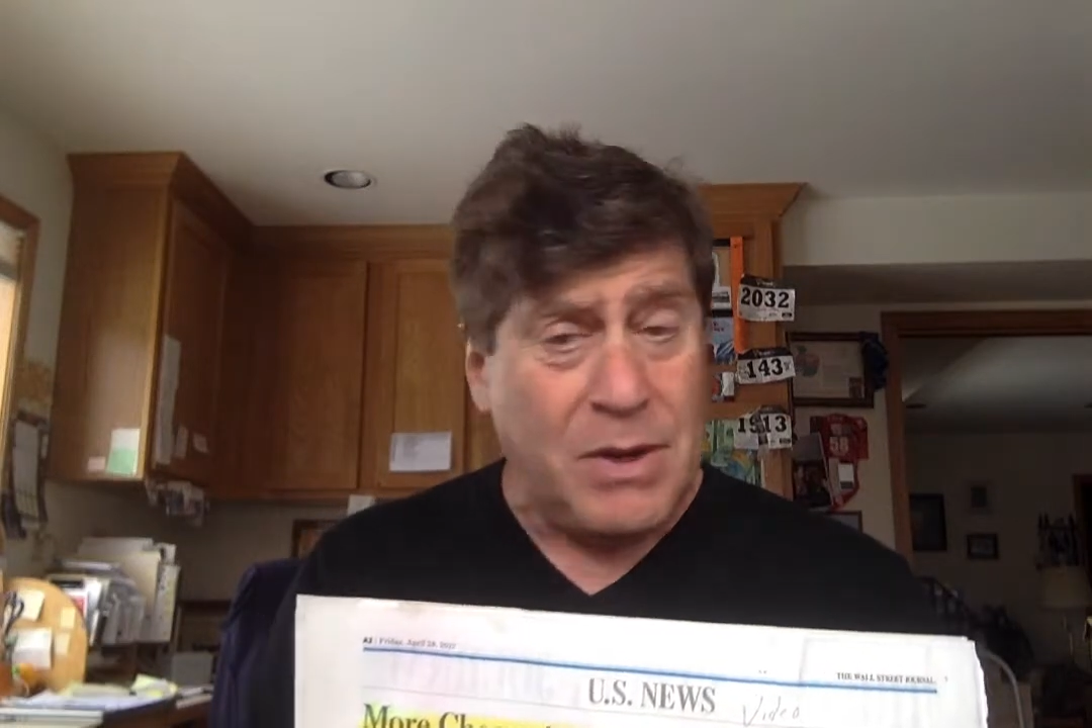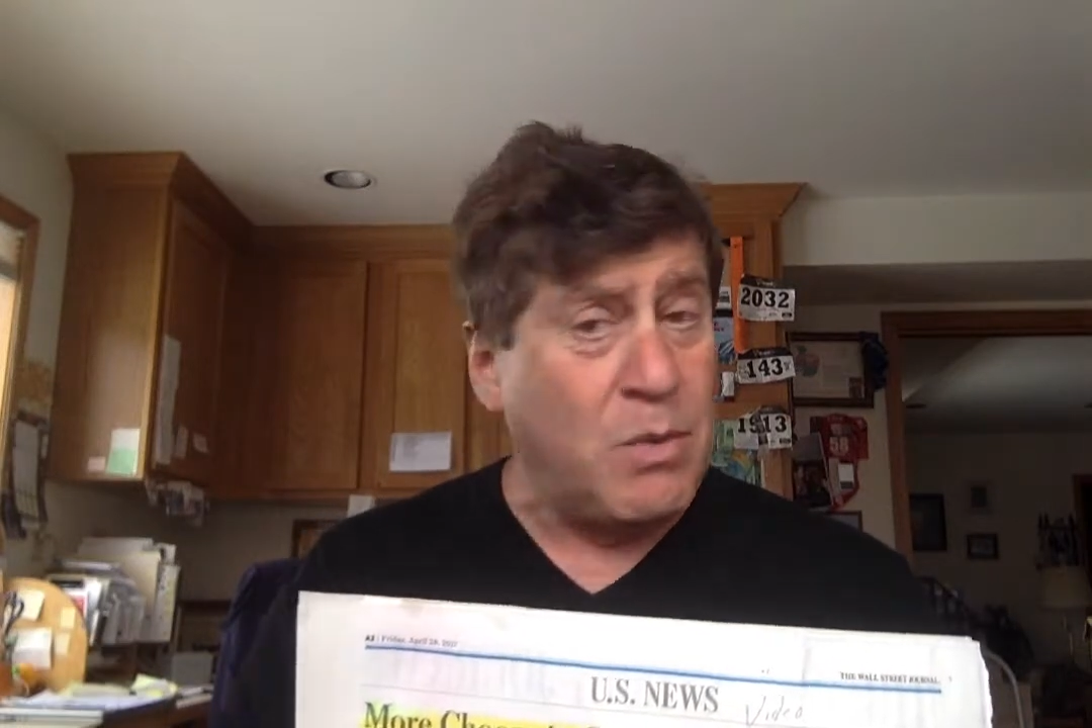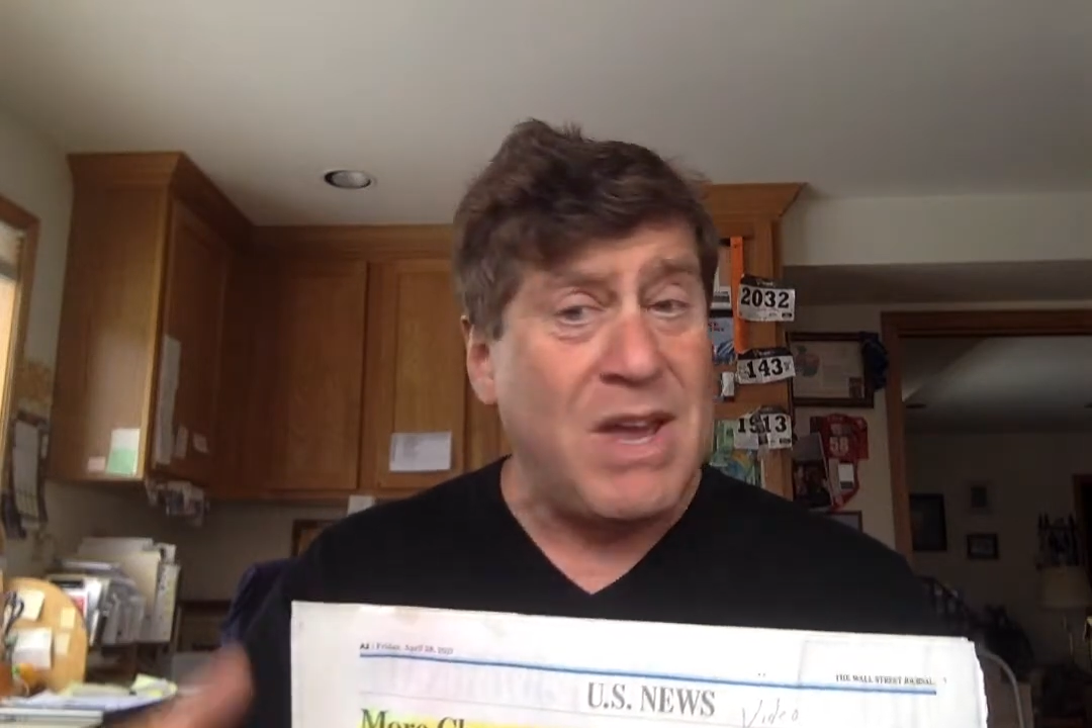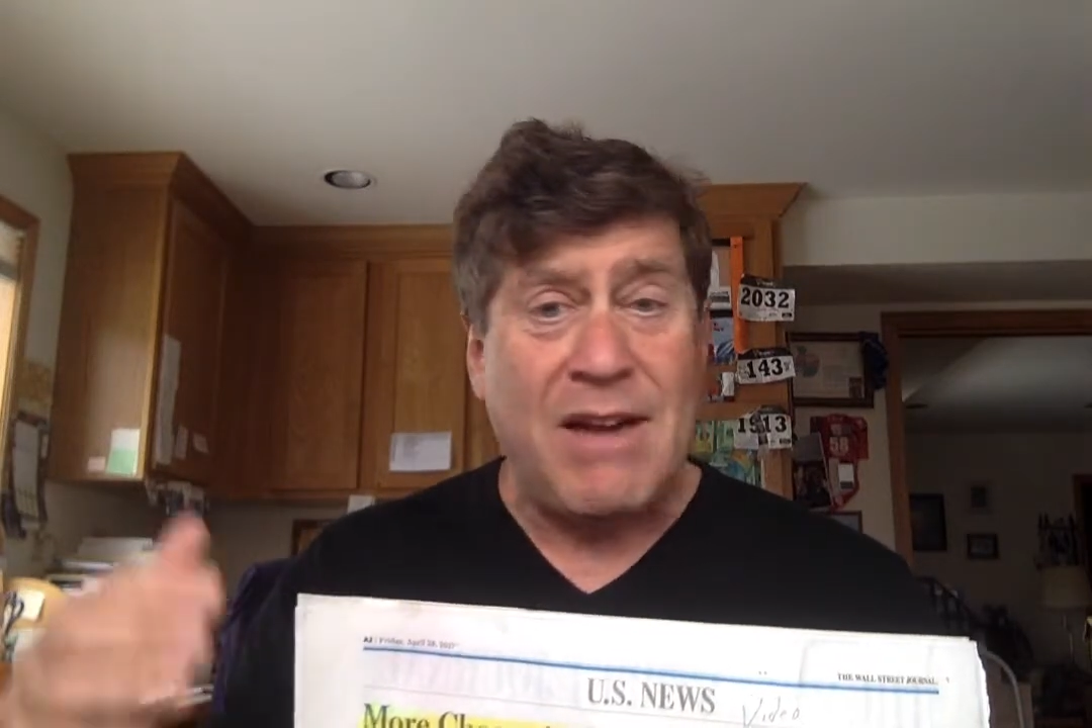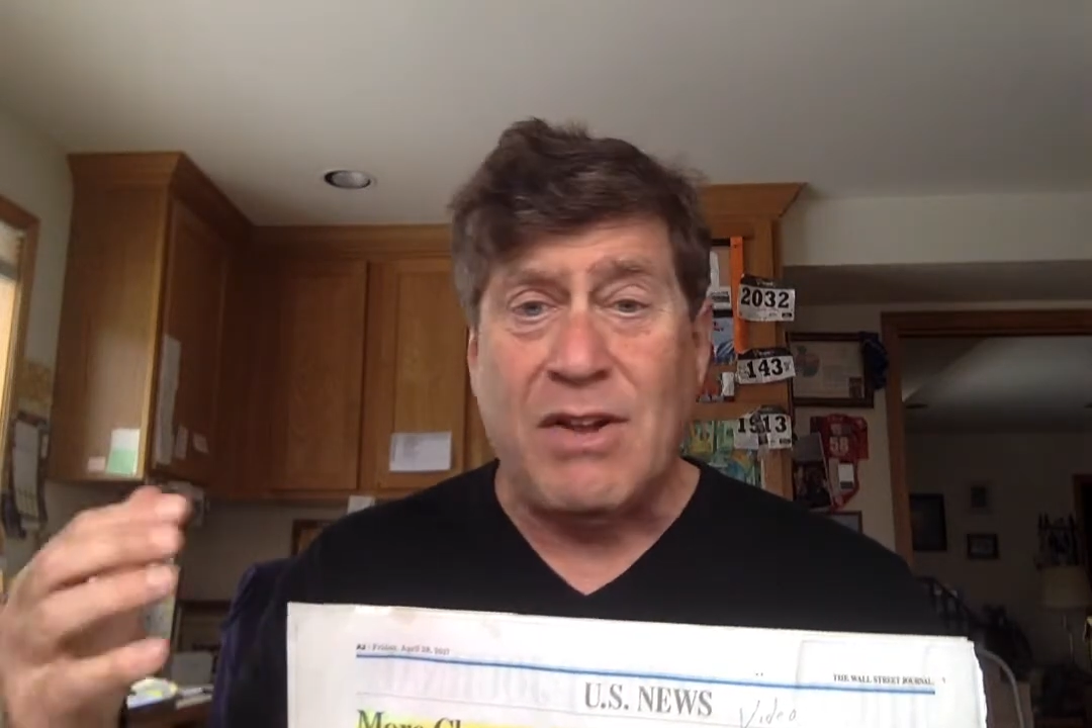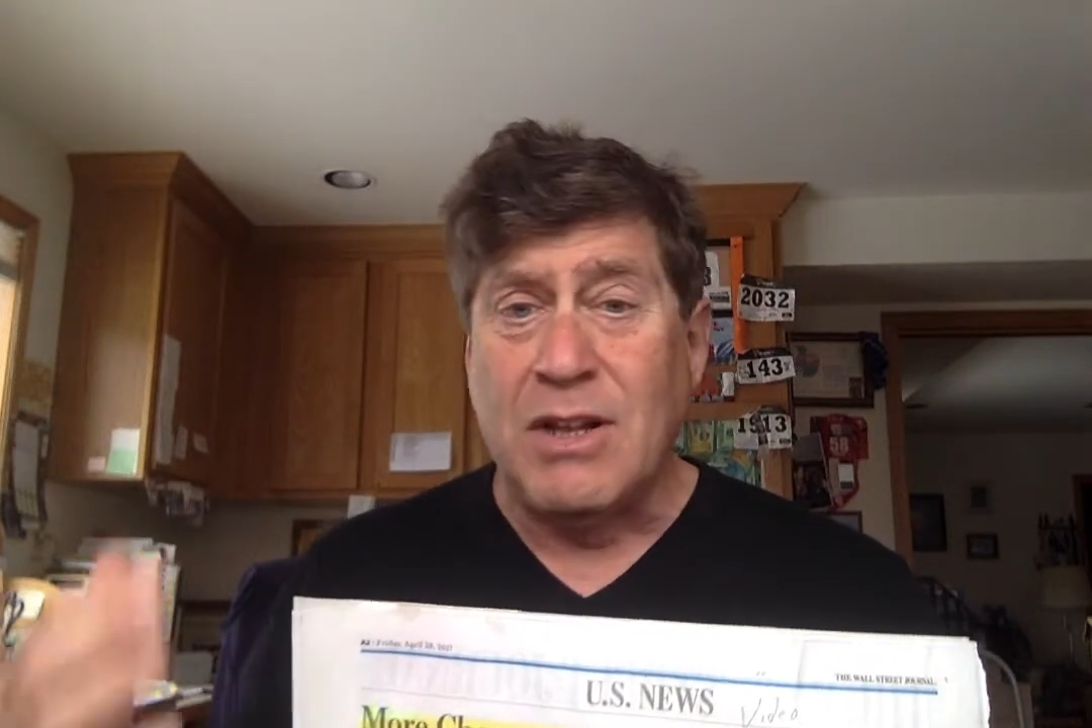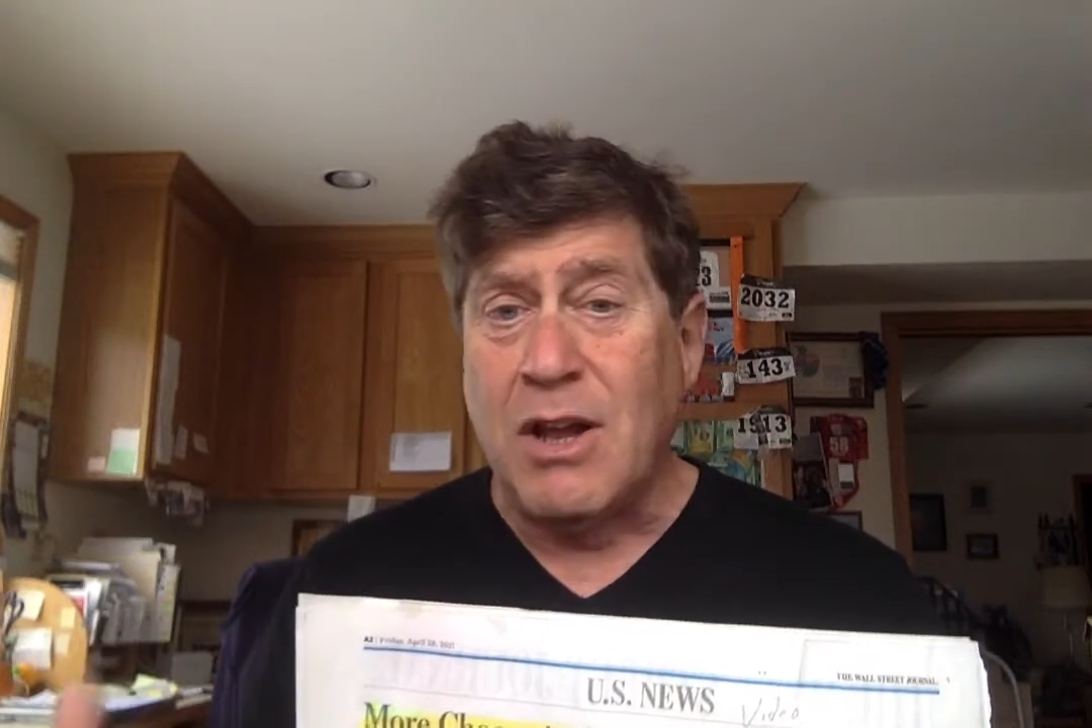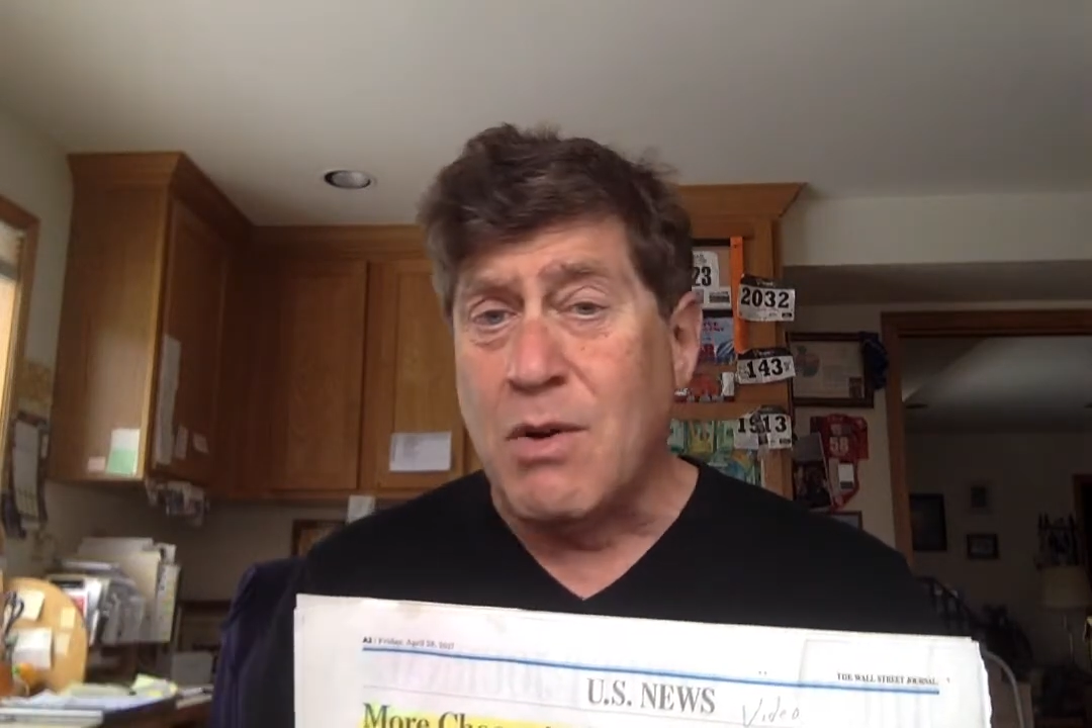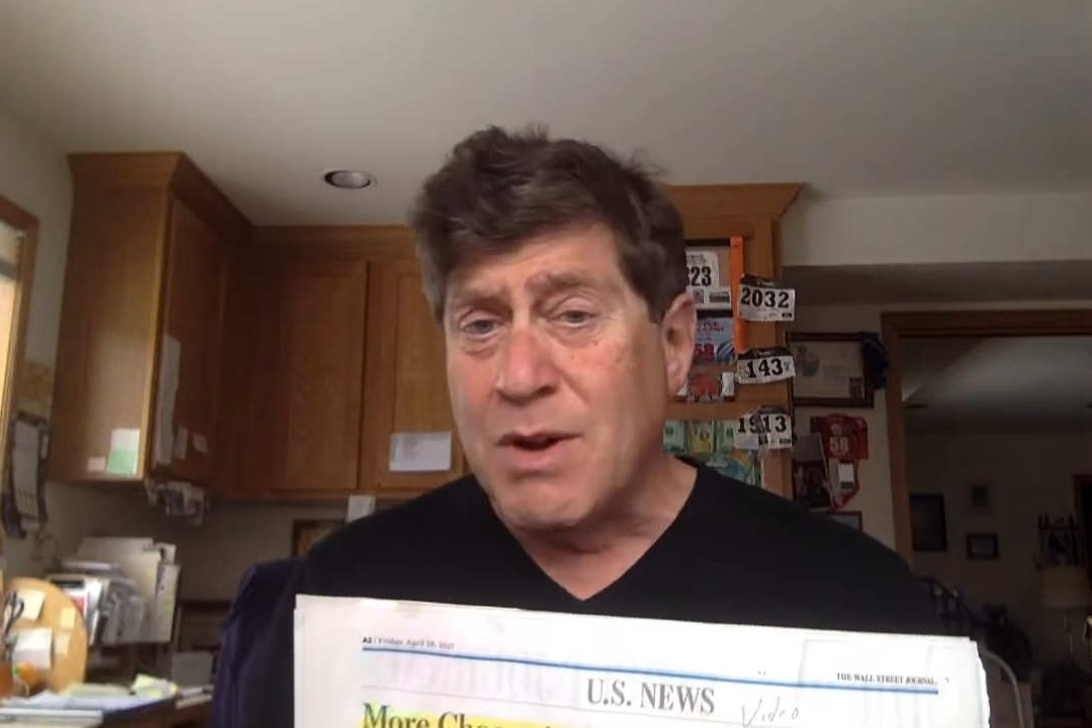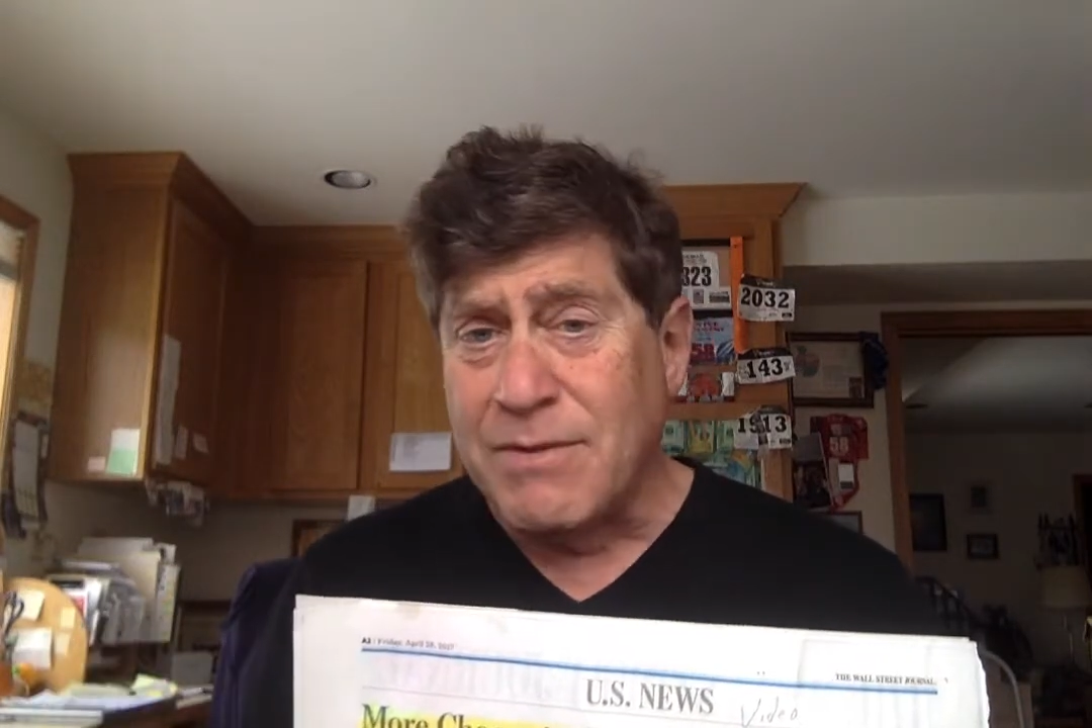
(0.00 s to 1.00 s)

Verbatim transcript: we have a low